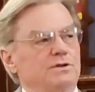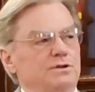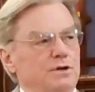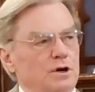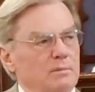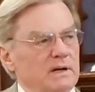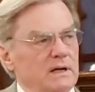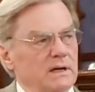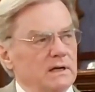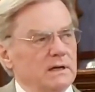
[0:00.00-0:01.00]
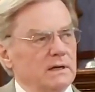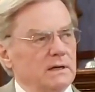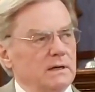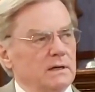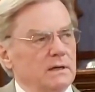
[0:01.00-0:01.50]
Turban,
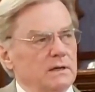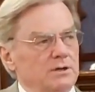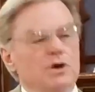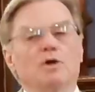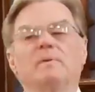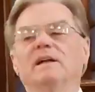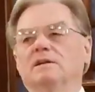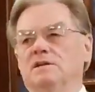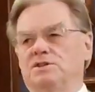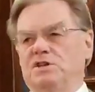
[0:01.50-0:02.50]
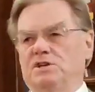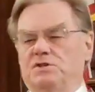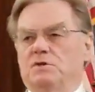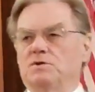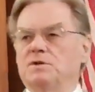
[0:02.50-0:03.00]
Turpin
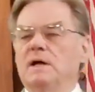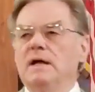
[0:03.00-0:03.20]
sisters.